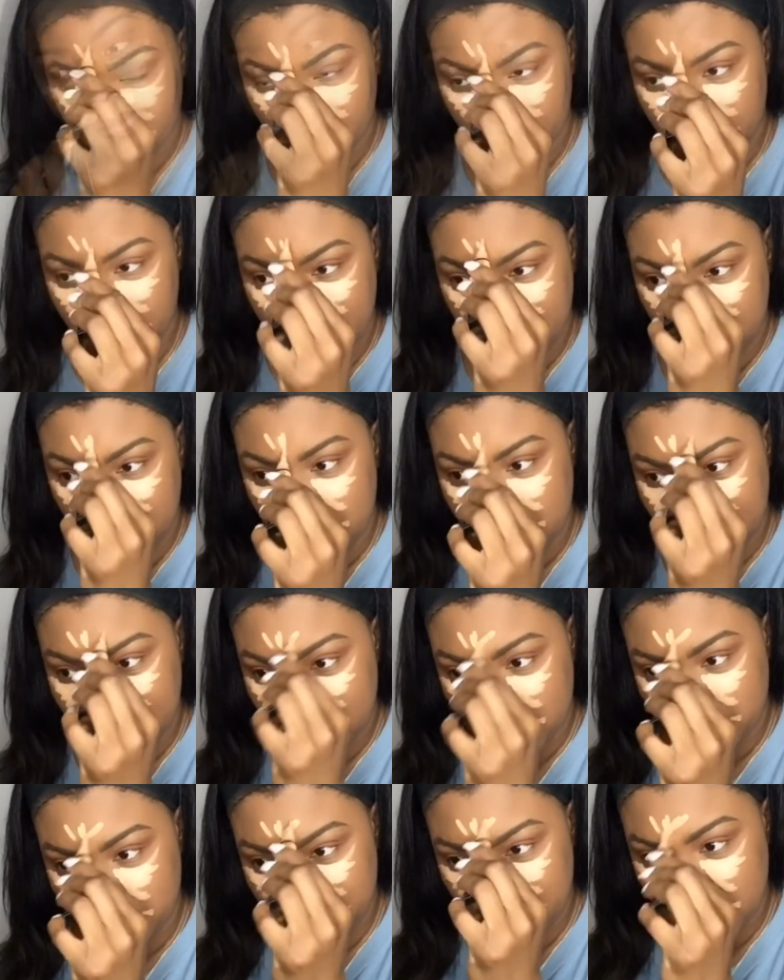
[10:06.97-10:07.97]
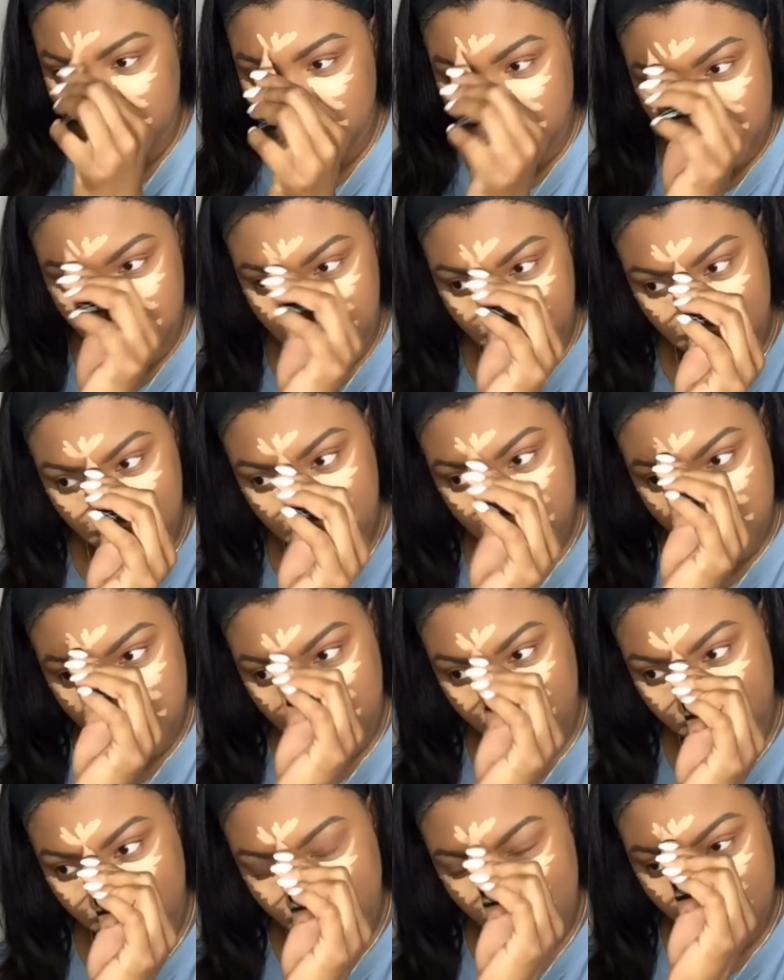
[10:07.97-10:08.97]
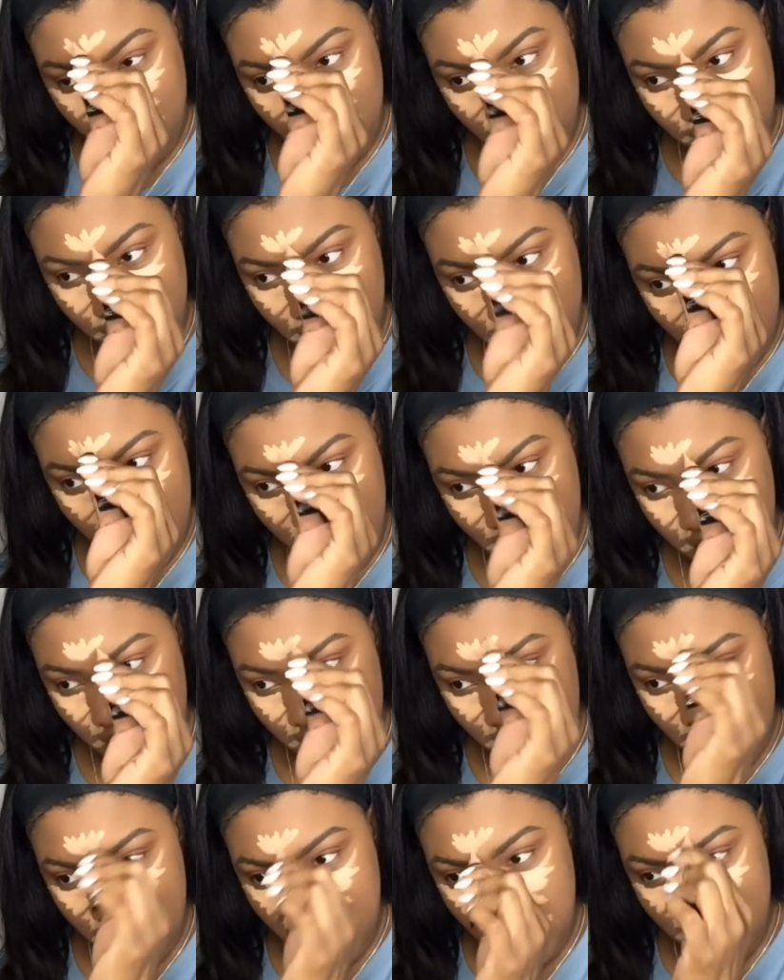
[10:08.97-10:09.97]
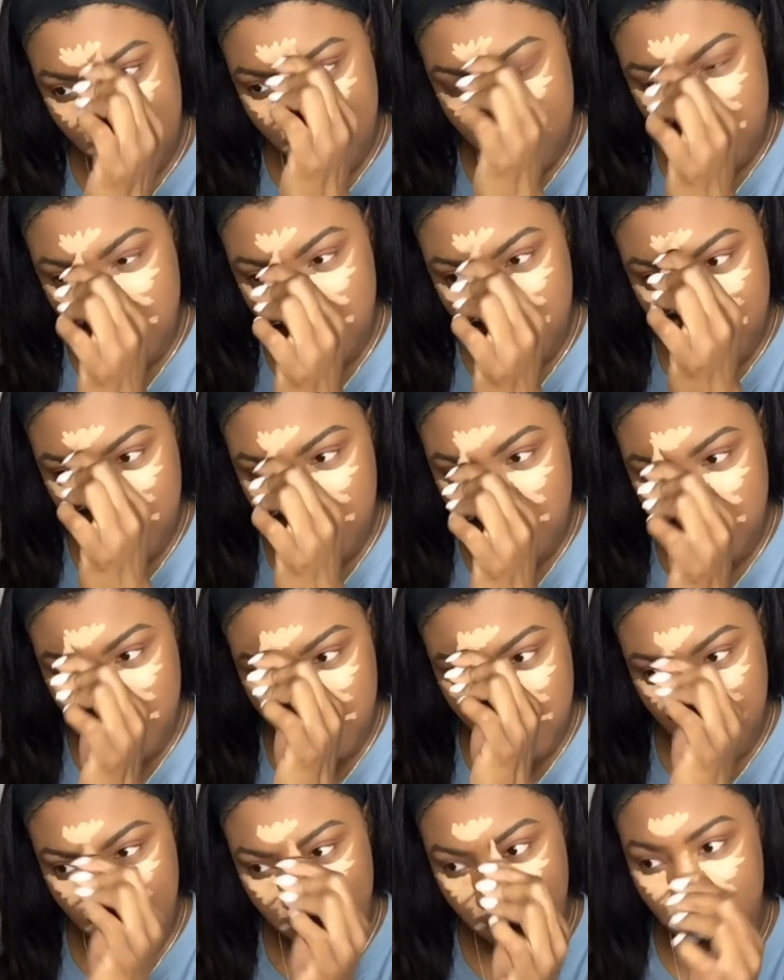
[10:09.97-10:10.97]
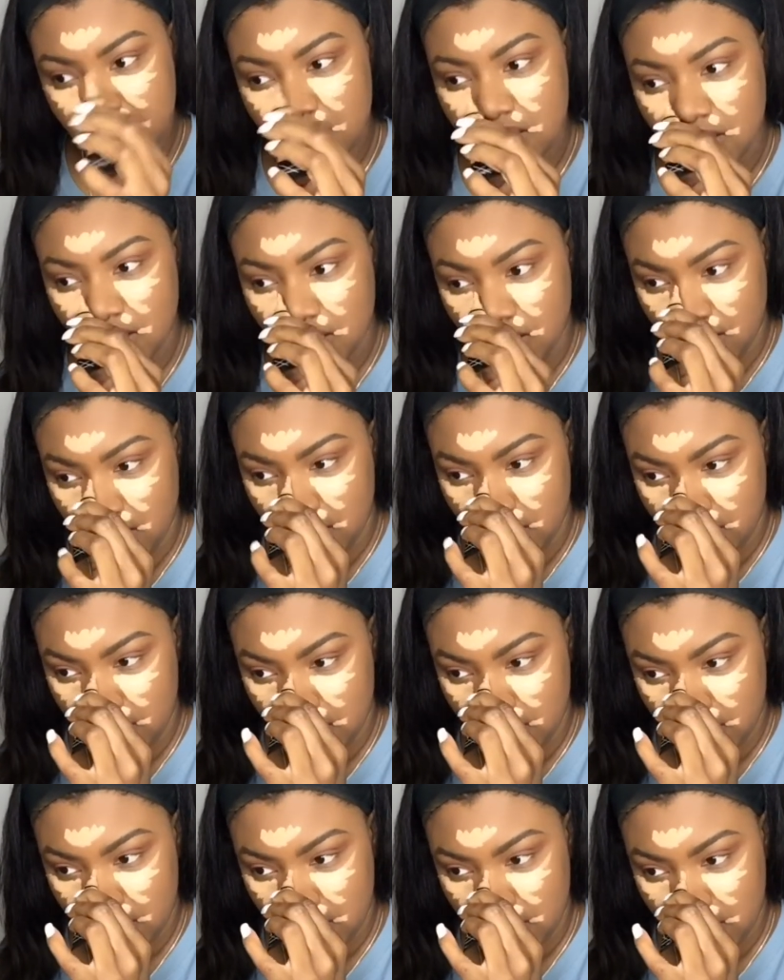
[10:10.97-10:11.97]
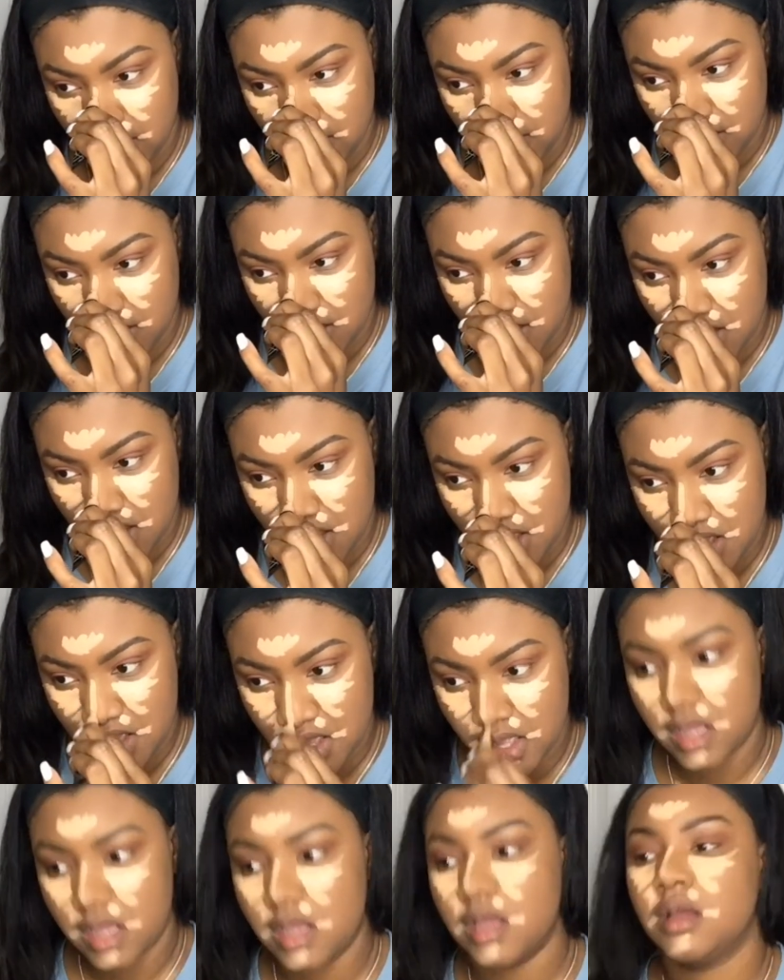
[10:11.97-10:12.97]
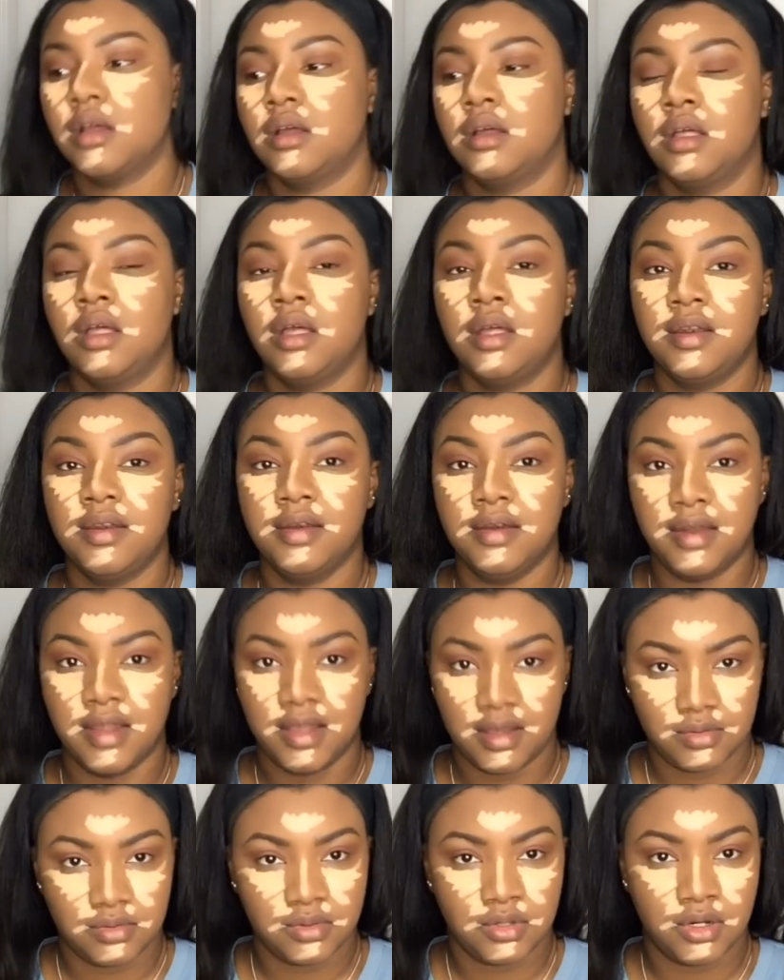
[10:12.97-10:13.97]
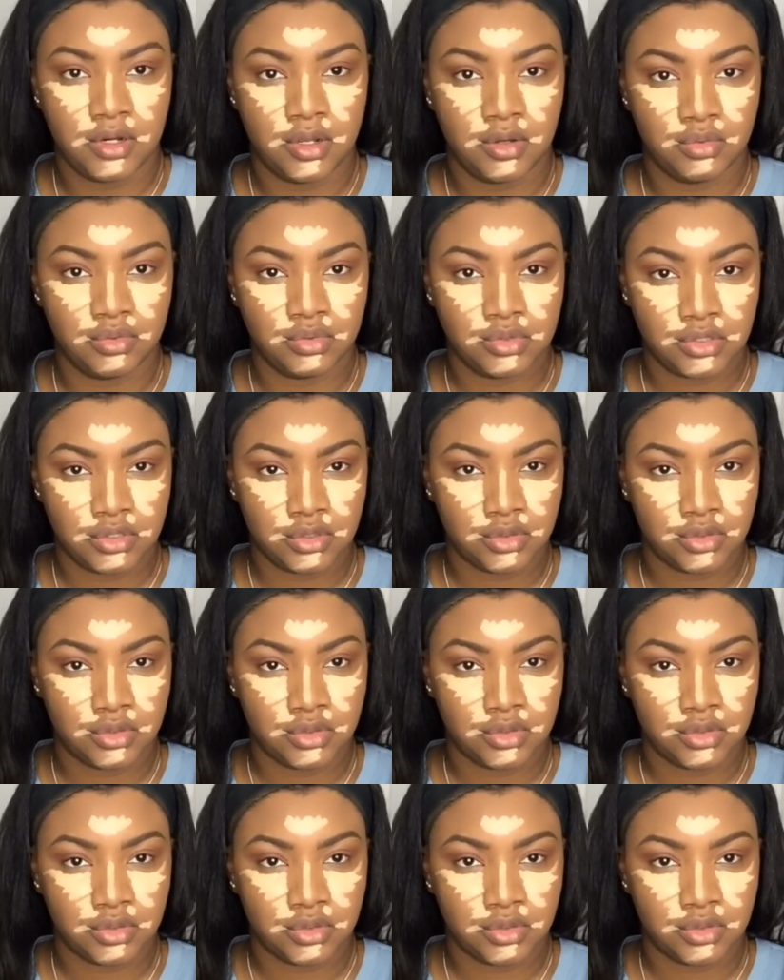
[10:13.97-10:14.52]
Put a little bit up on my forehead and down the nose.